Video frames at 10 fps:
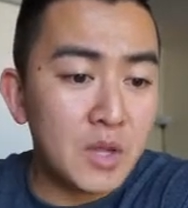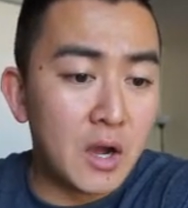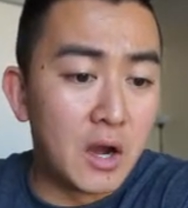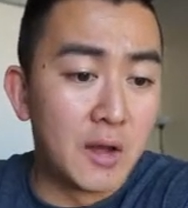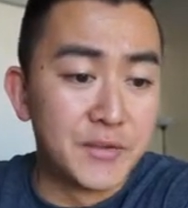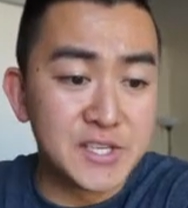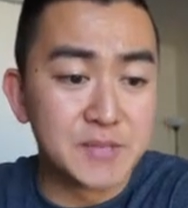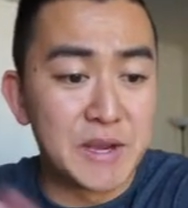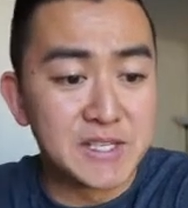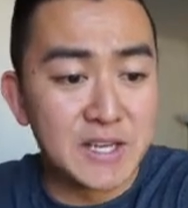Um, this
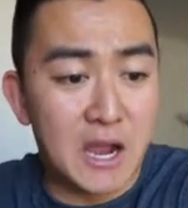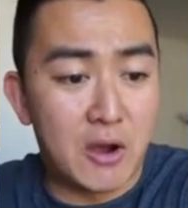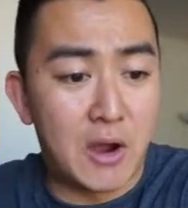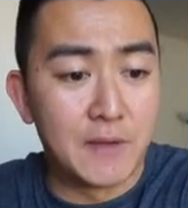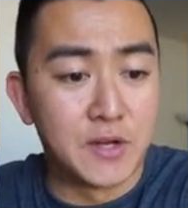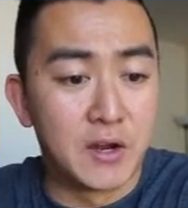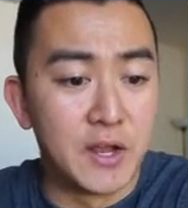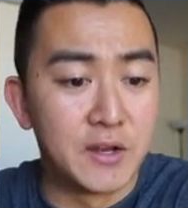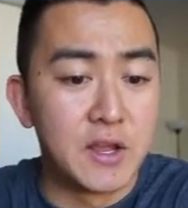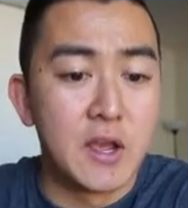is basically how I've done
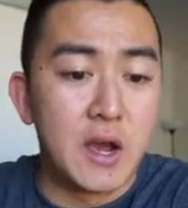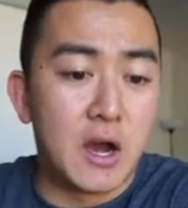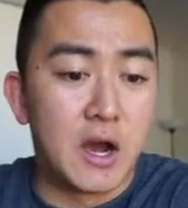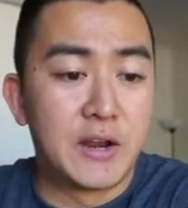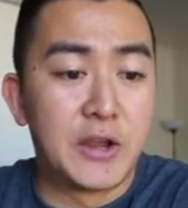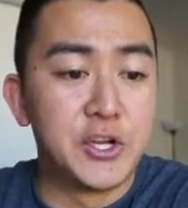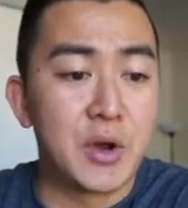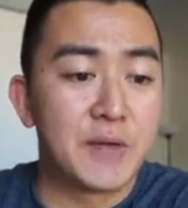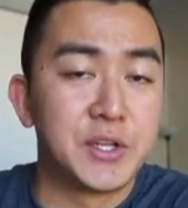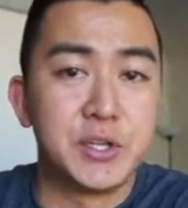it. Uh, now you don't
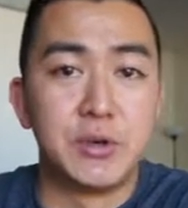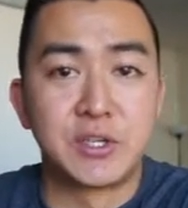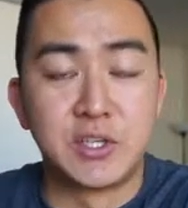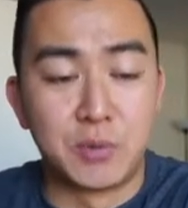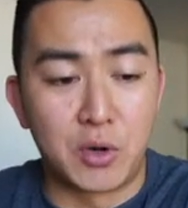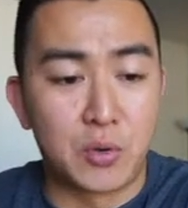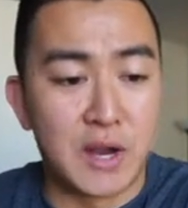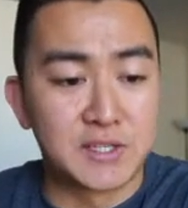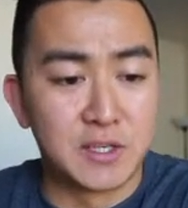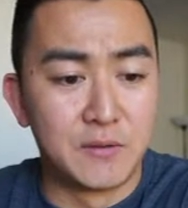have to do it super
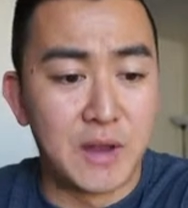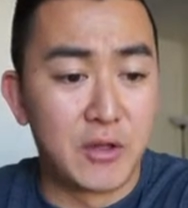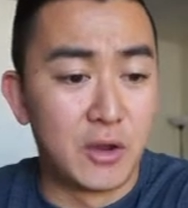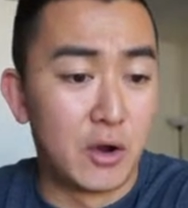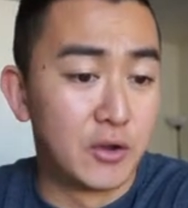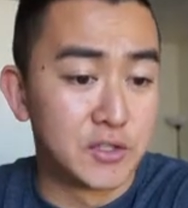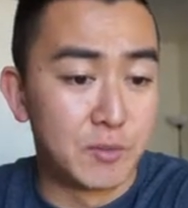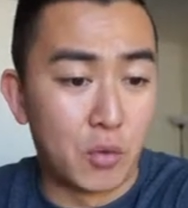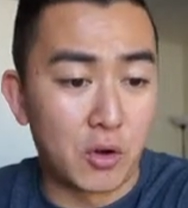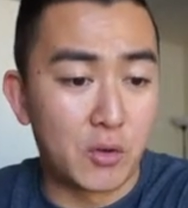aggressive. Now there, there's a
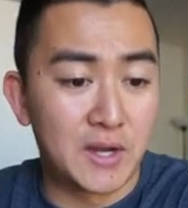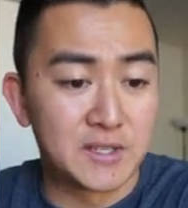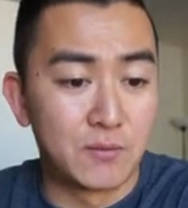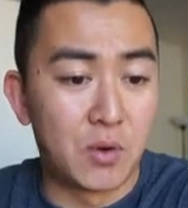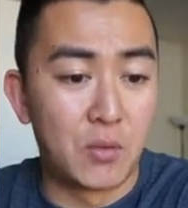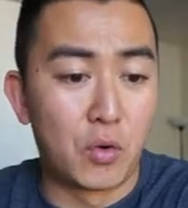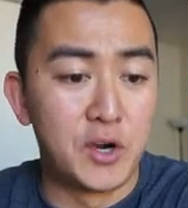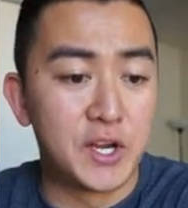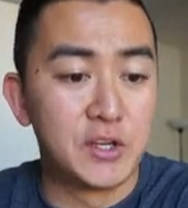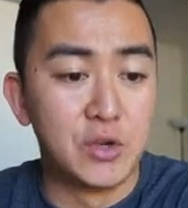more aggressive one where
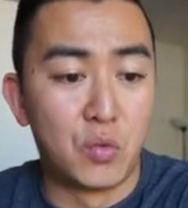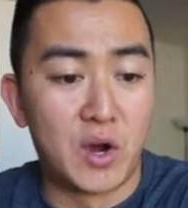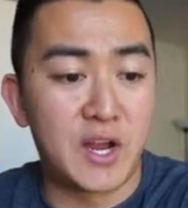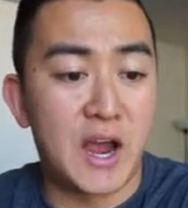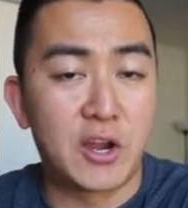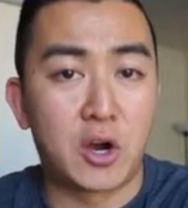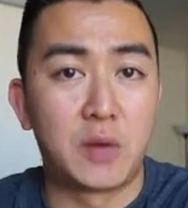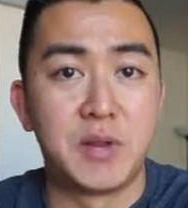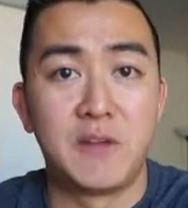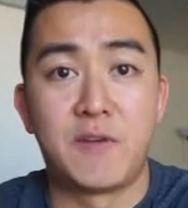you can do one high
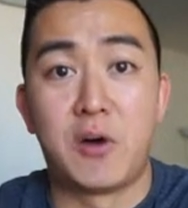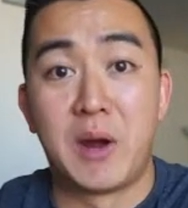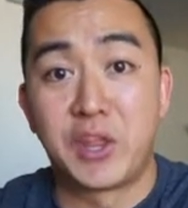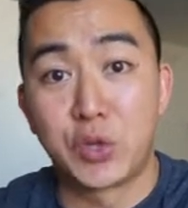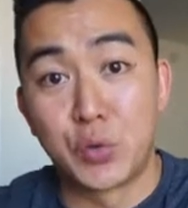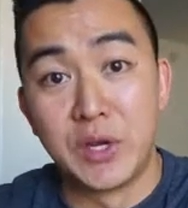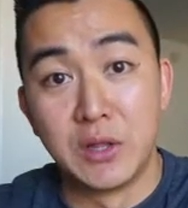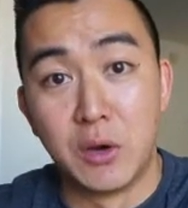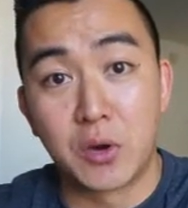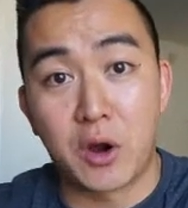carb day followed by three
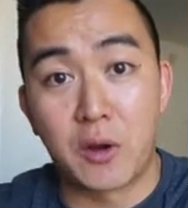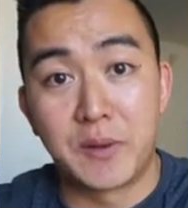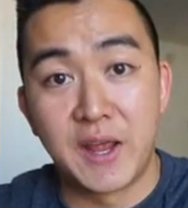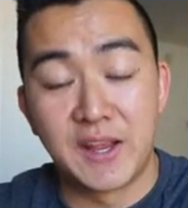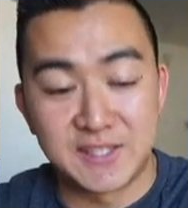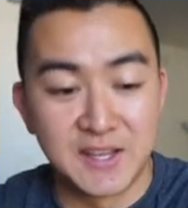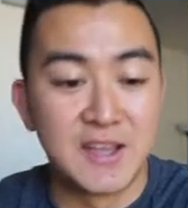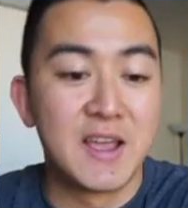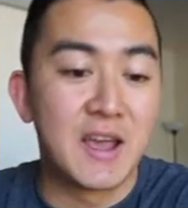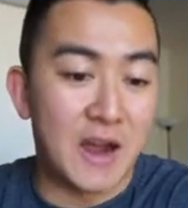low carb days
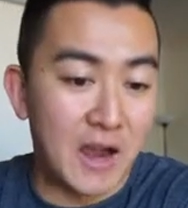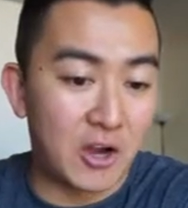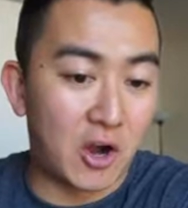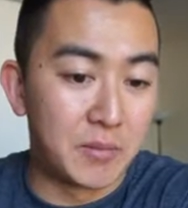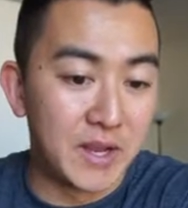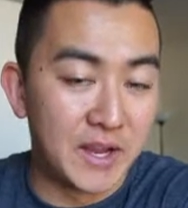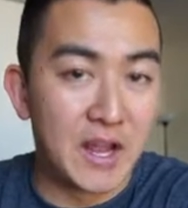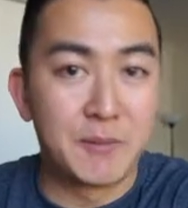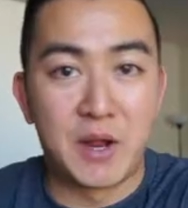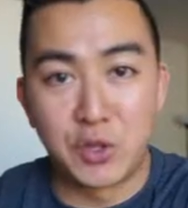high carb day
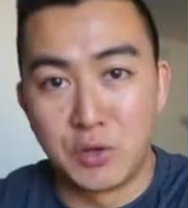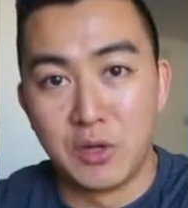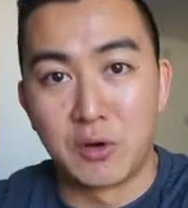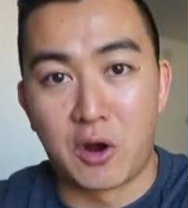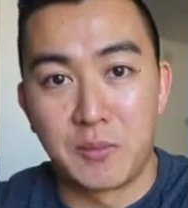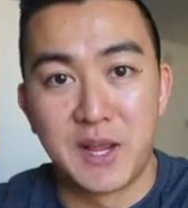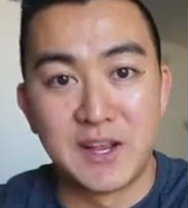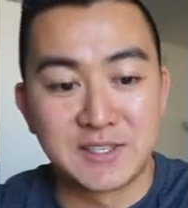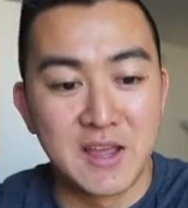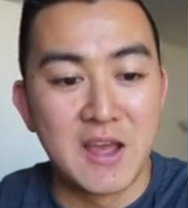again, by three low carb
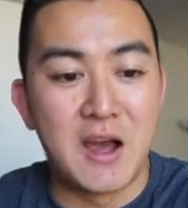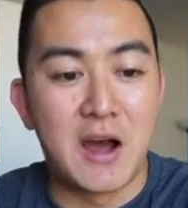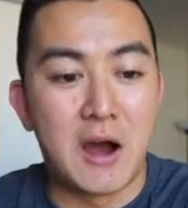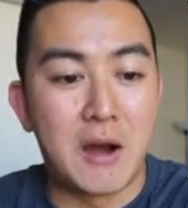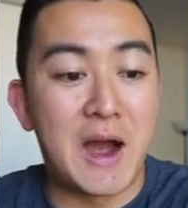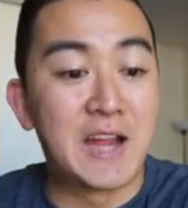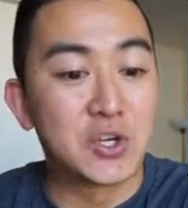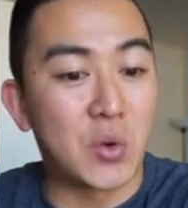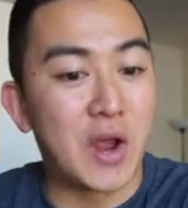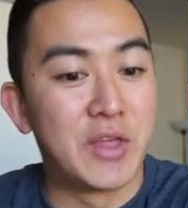days. Uh, I
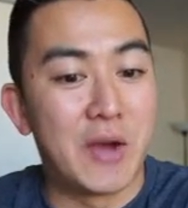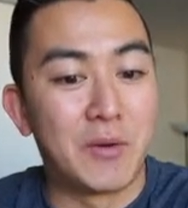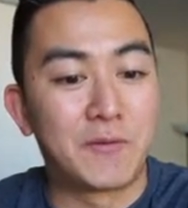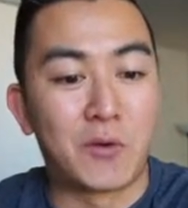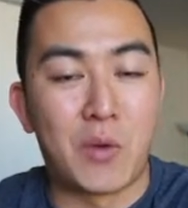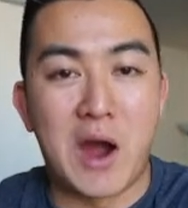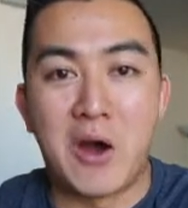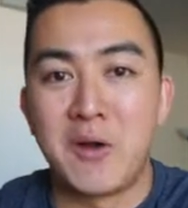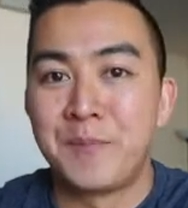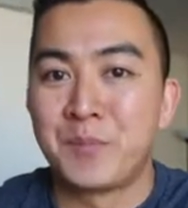tried that one for a
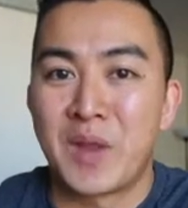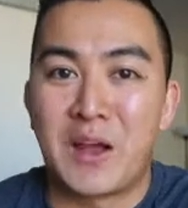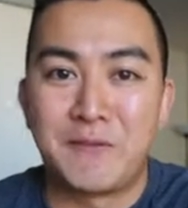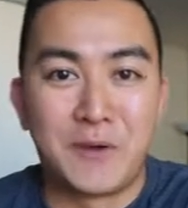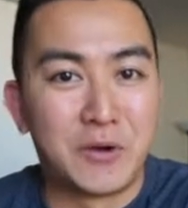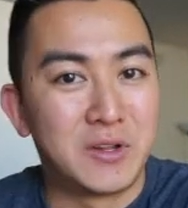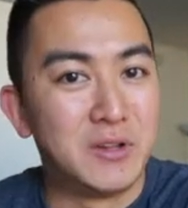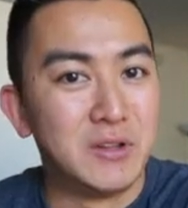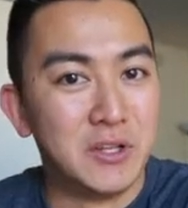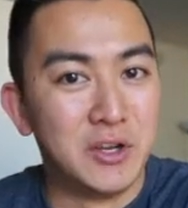while. I felt a
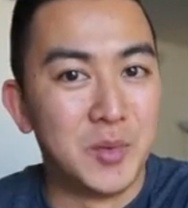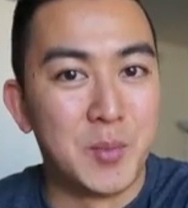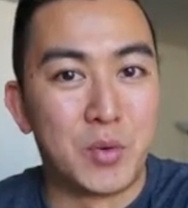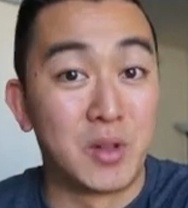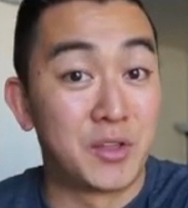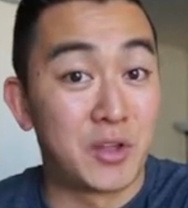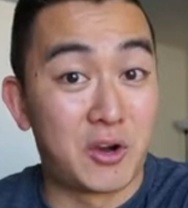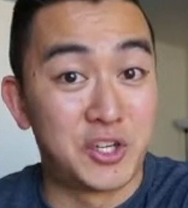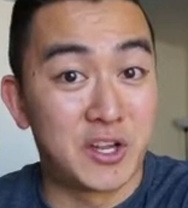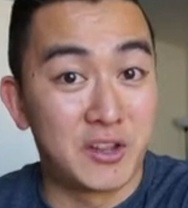little bit more
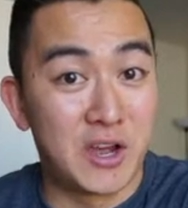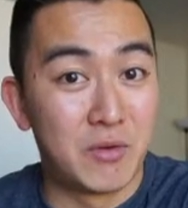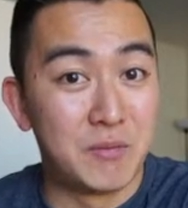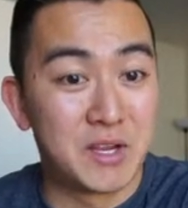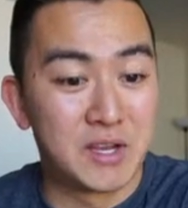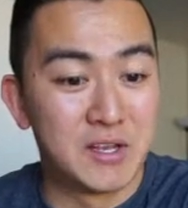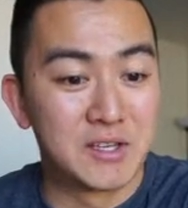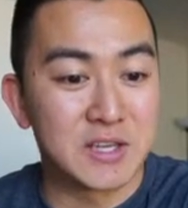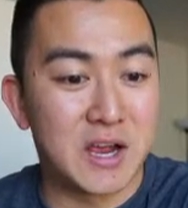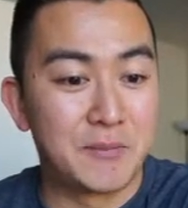lethargic on that one
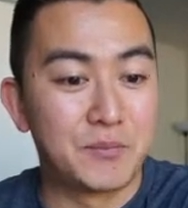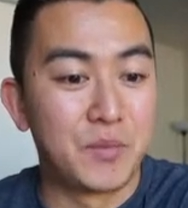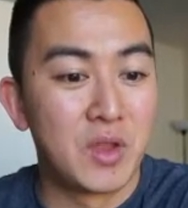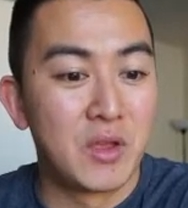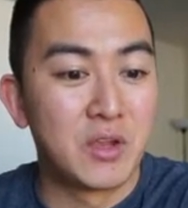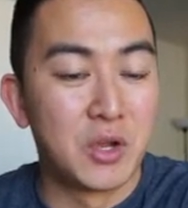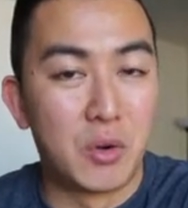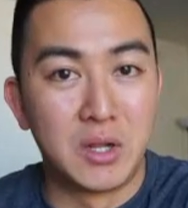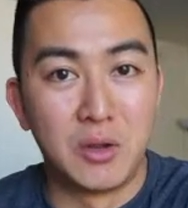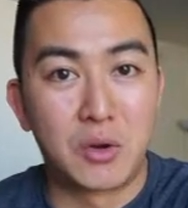because I'm
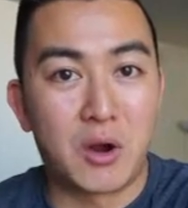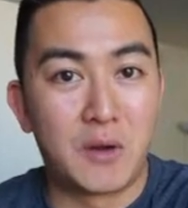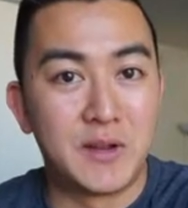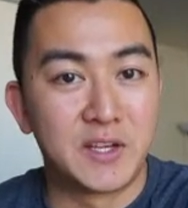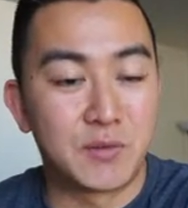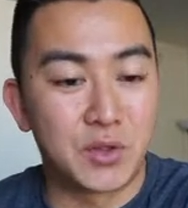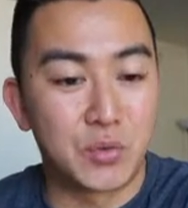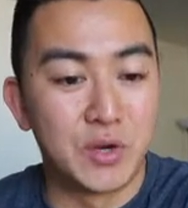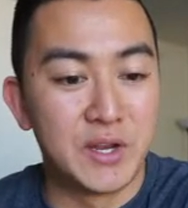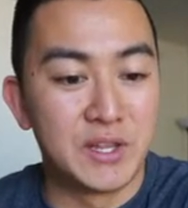going low carb days for
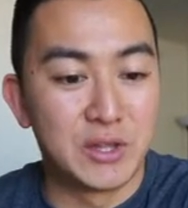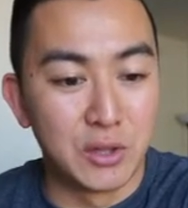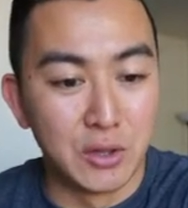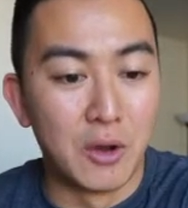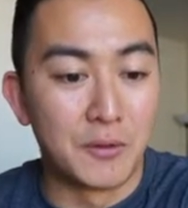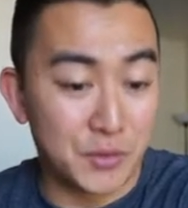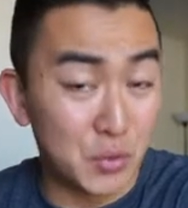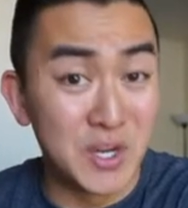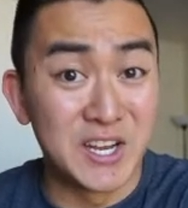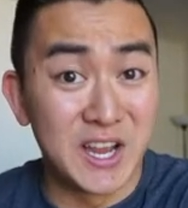three low,
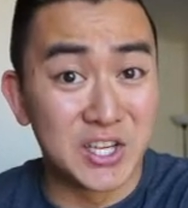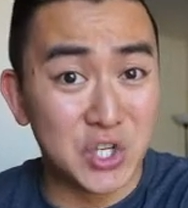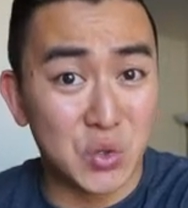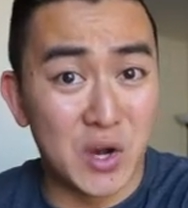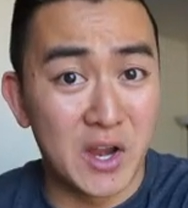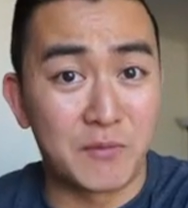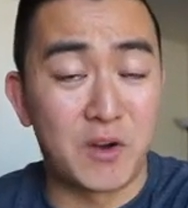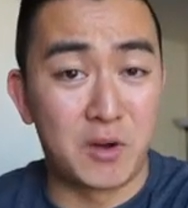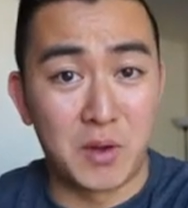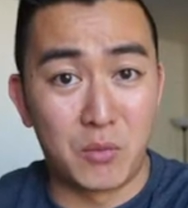three days straight
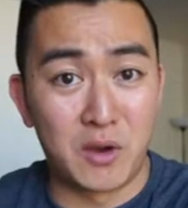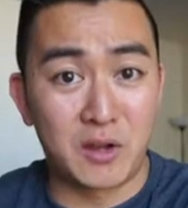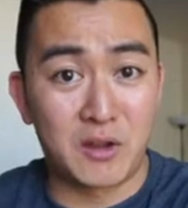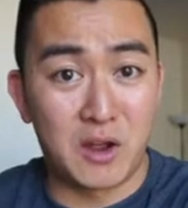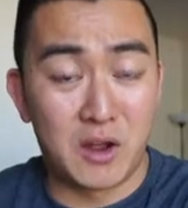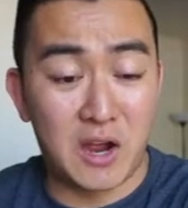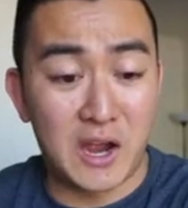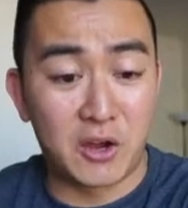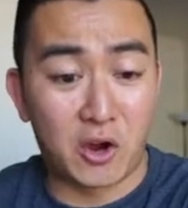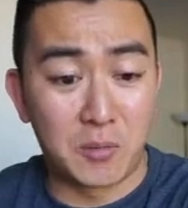followed by one uh,
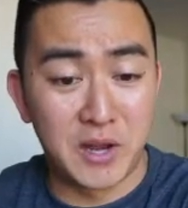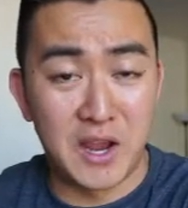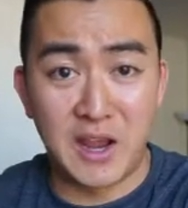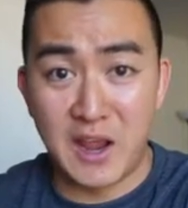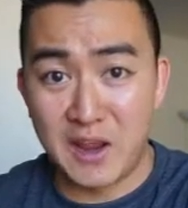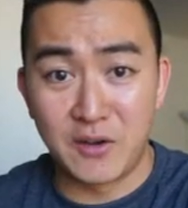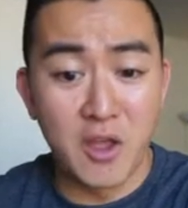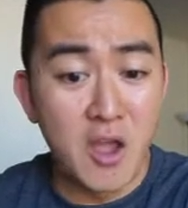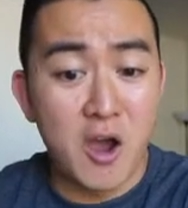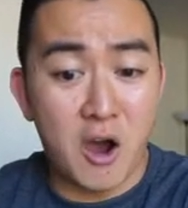high carb day and
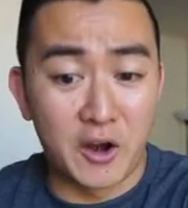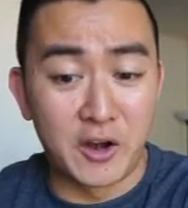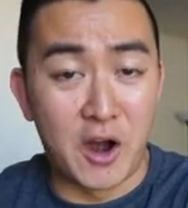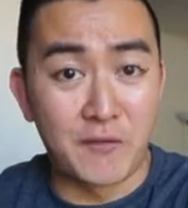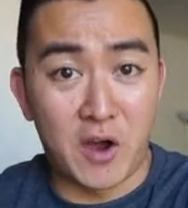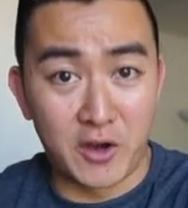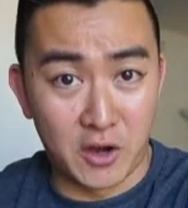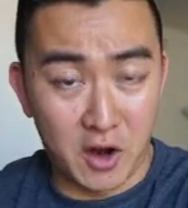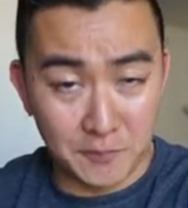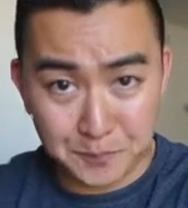on and off on and
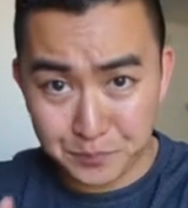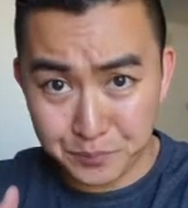off